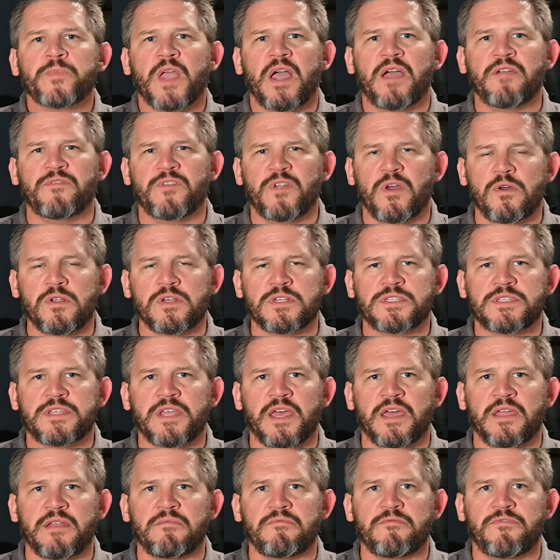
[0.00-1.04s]
I've noticed
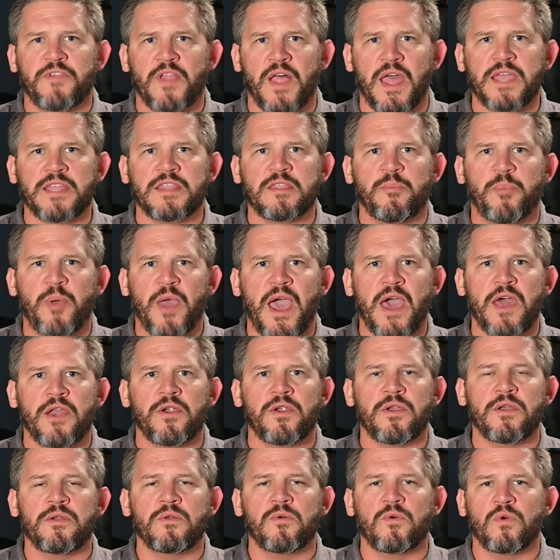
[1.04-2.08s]
that flying the
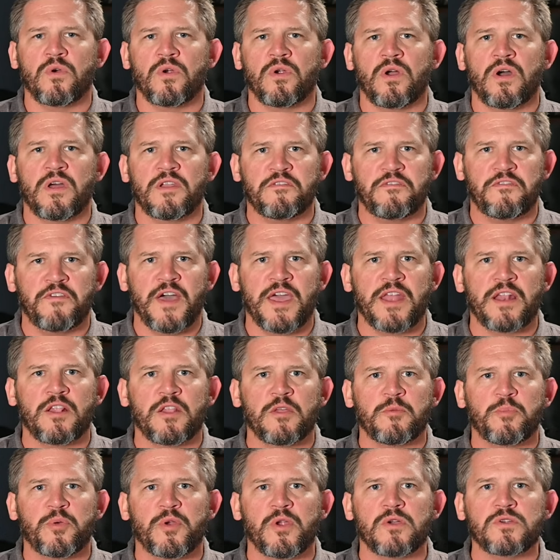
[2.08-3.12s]
pattern or on
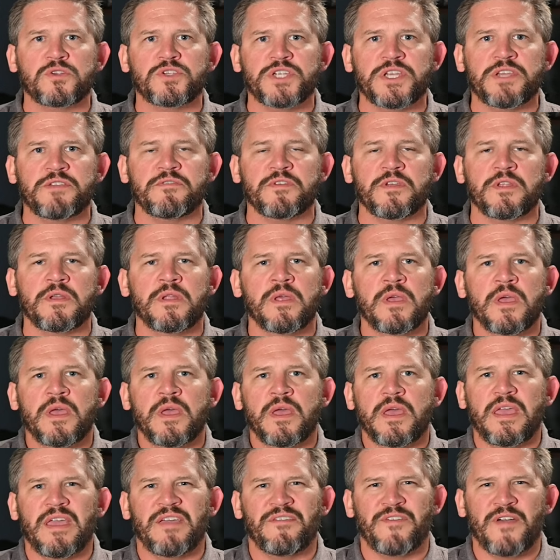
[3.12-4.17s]
final approach even,
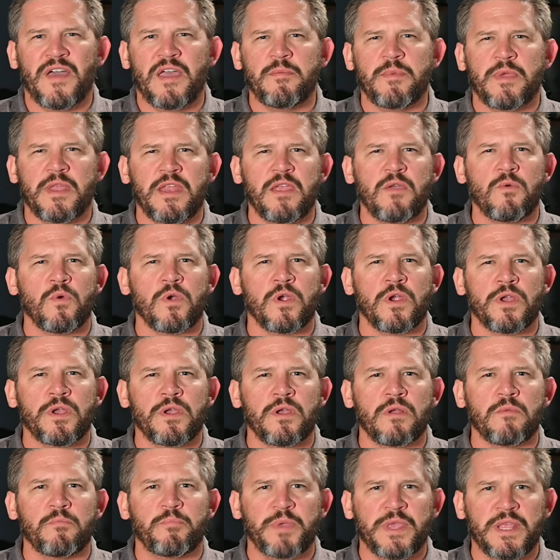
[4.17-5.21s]
if I'm anywhere
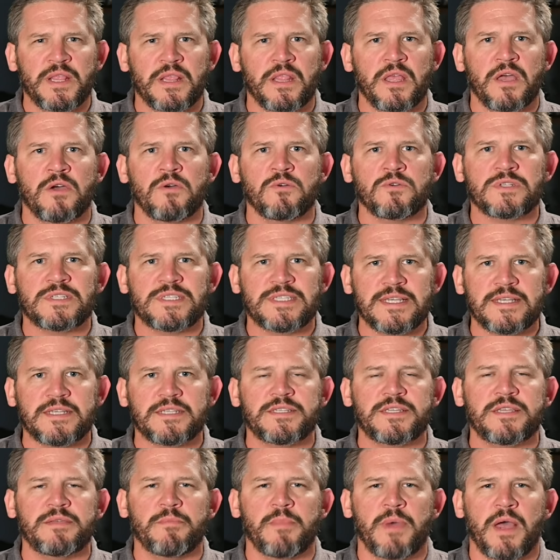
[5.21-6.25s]
below
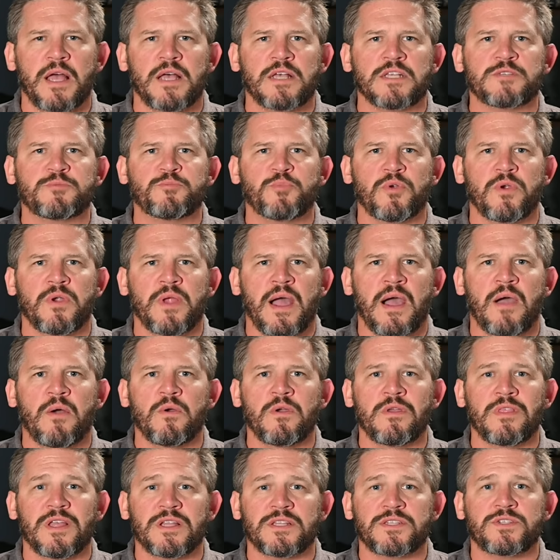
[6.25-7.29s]
60 miles per
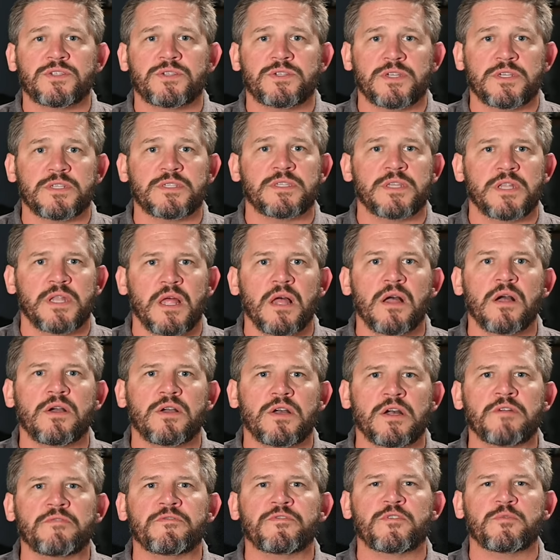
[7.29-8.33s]
hour, that's just an
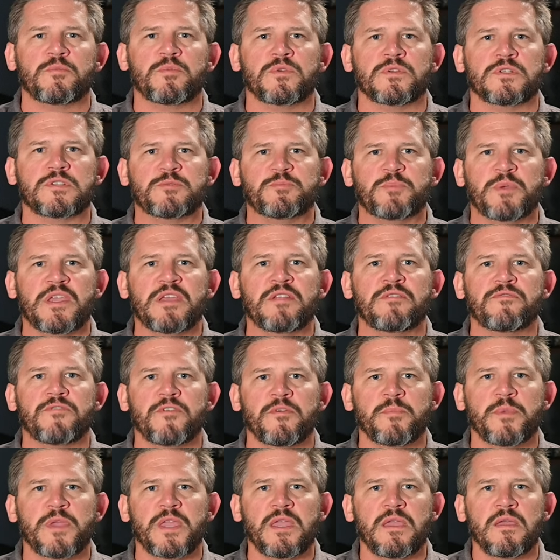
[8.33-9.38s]
uncomfortable speed
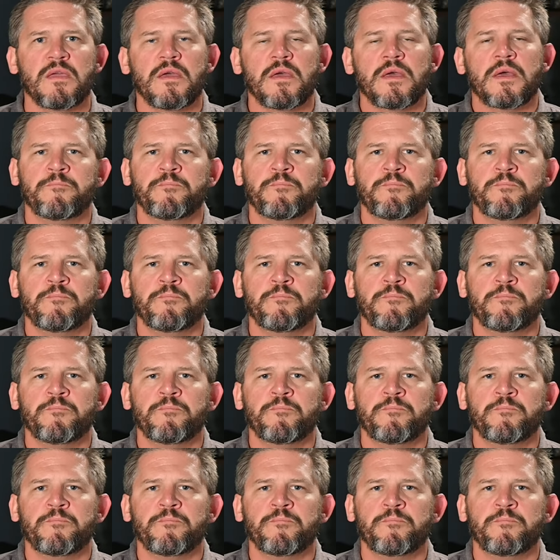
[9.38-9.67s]
for me.